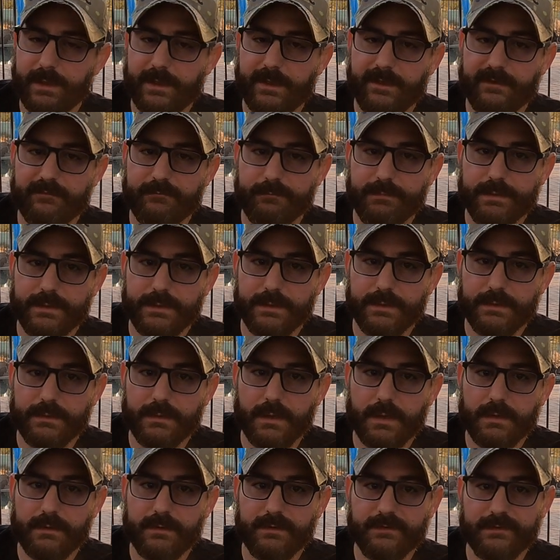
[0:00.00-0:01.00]
have
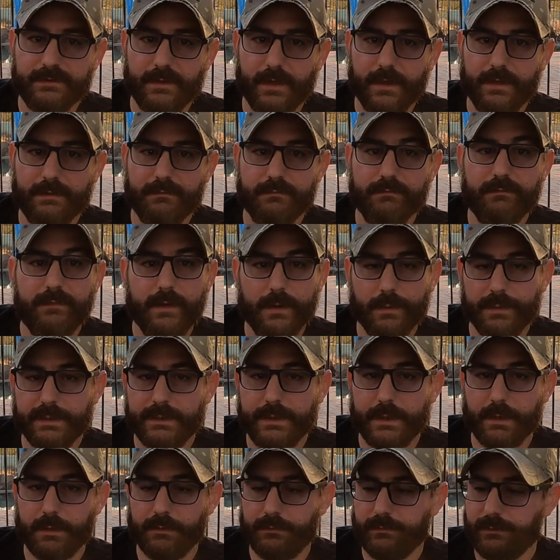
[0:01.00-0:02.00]
been designed very
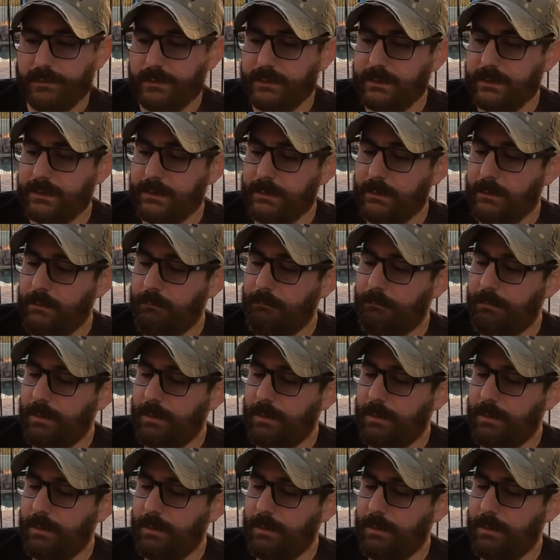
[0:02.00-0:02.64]
carefully